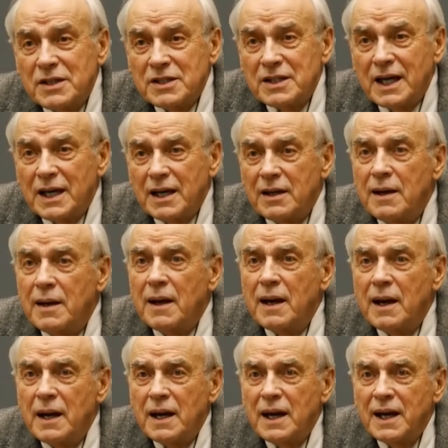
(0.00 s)
state,
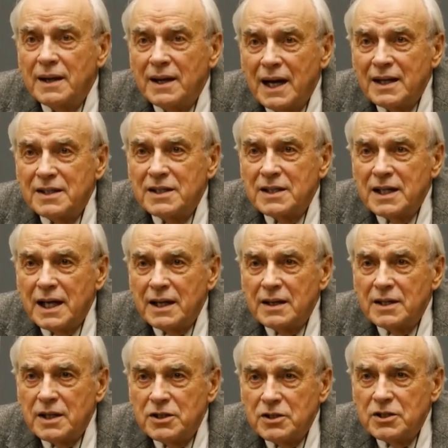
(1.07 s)
and that state
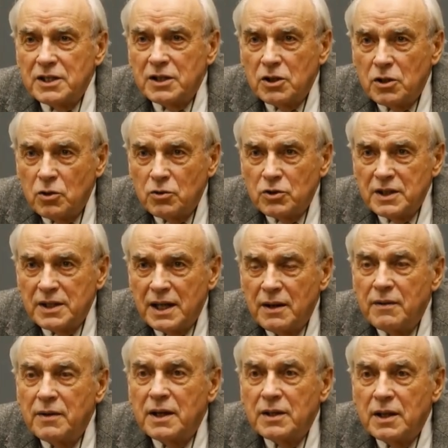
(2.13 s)
doesn't include a
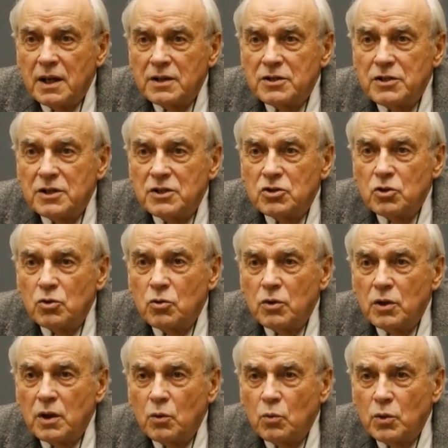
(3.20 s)
definite answer to
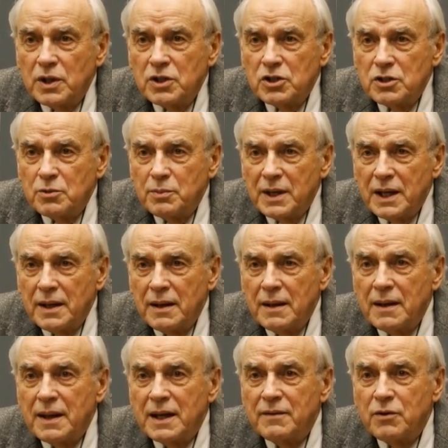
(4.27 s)
which spin.
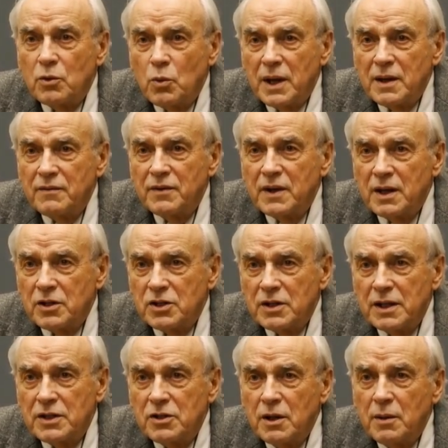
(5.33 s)
If the wave function
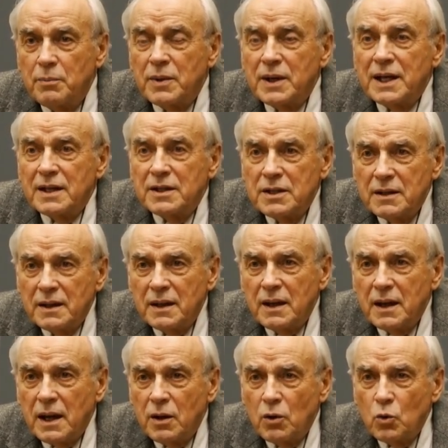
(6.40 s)
is complete,
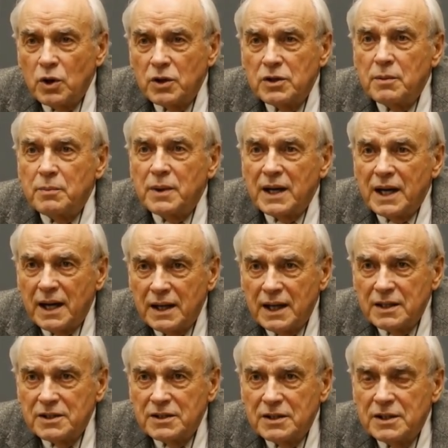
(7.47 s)
and quantum
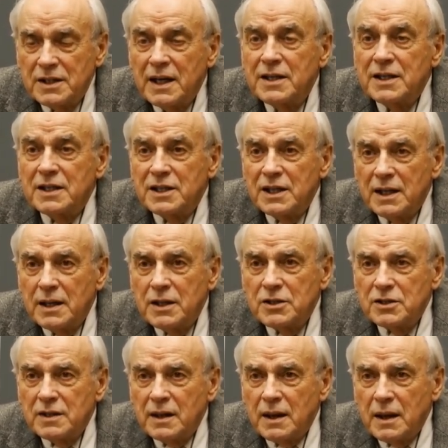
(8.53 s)
mechanics says it
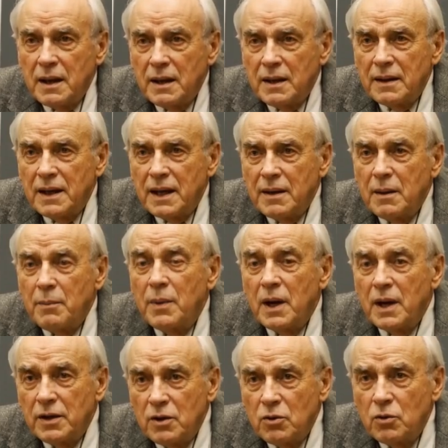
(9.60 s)
is, then the
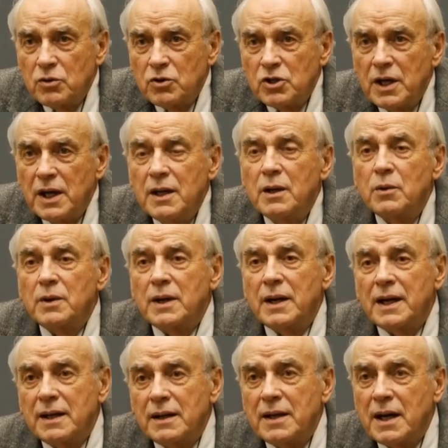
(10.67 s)
particle
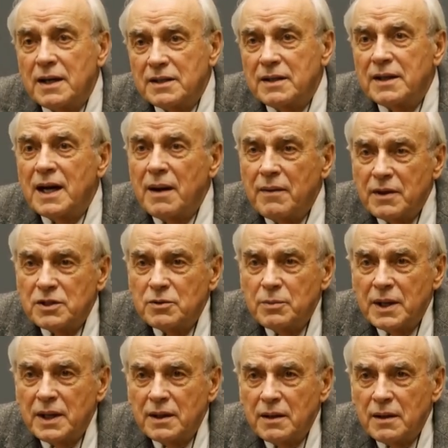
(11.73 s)
genuinely doesn't have a
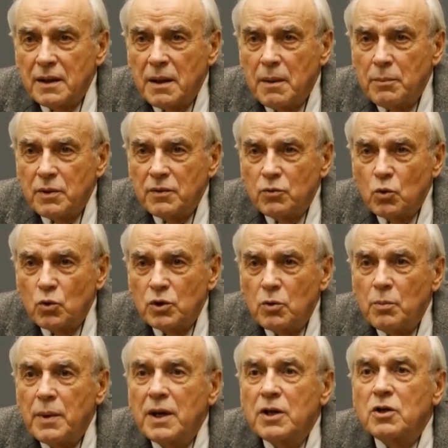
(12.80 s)
spin before you
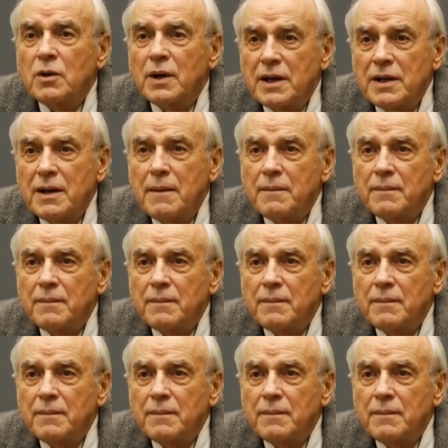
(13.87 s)
measure it.